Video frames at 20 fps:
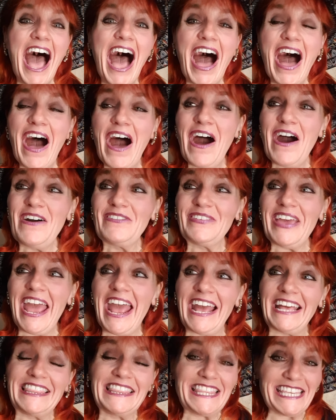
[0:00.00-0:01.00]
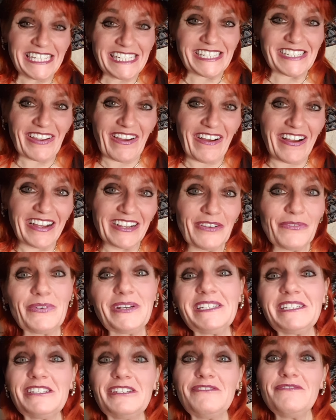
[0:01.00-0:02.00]
And this song
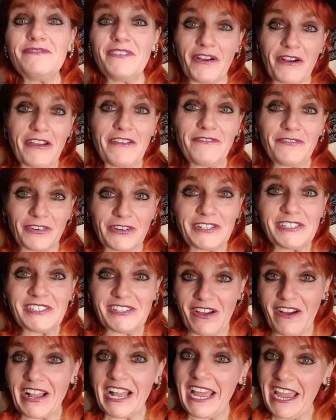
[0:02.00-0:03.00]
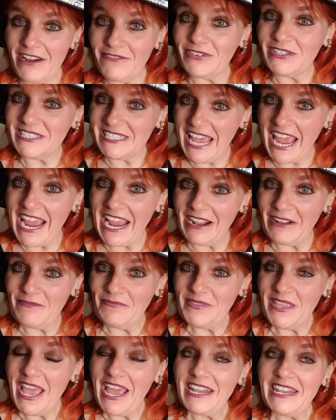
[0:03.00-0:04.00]
was the very first song I ever sang.
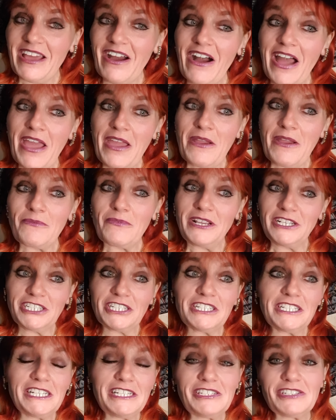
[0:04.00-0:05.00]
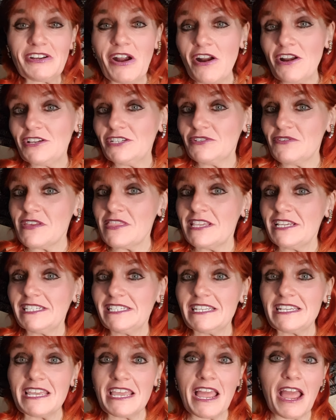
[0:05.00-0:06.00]
Now, I originally started doing this
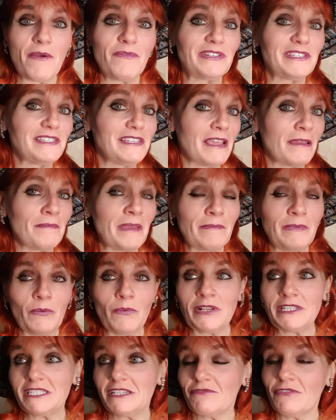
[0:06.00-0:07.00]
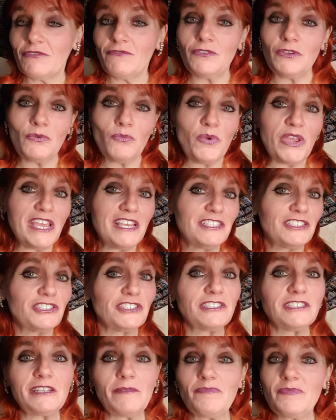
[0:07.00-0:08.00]
thinking I would sing maybe once every few weeks,
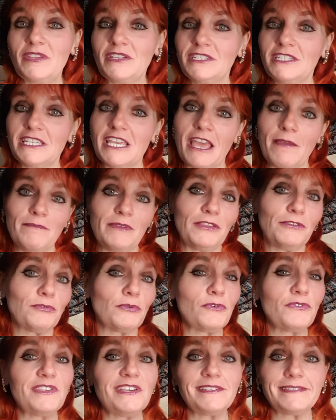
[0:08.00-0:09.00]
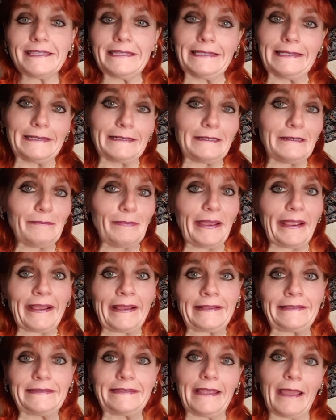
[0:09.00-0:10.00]
just something to get me through this little
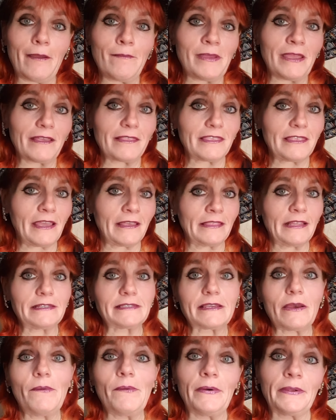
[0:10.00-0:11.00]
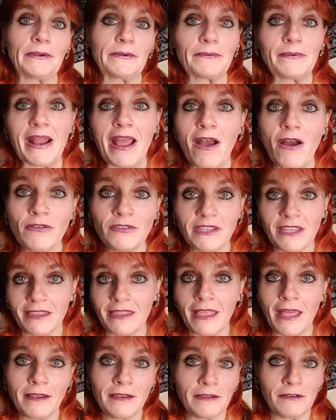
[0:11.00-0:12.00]
pandemic thing that's going around.
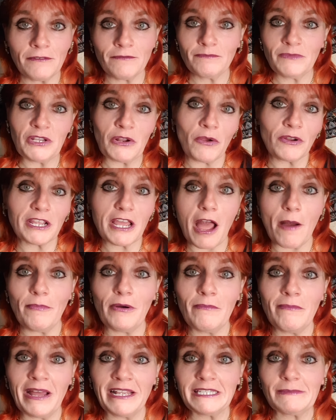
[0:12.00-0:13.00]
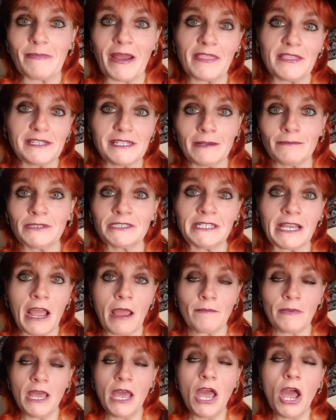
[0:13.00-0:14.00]
And then, in a couple months by the
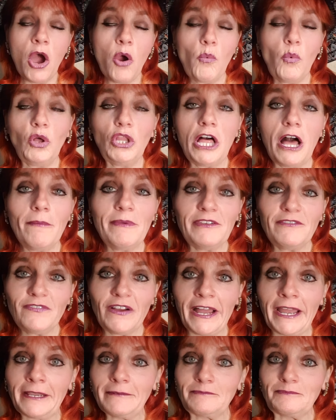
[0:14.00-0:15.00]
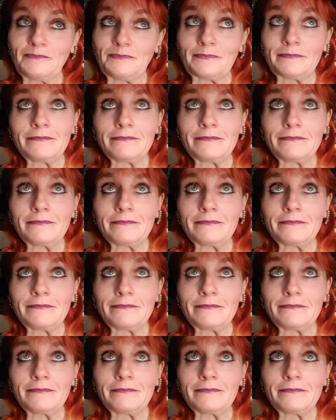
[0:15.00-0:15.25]
summertime, we'll all be fine.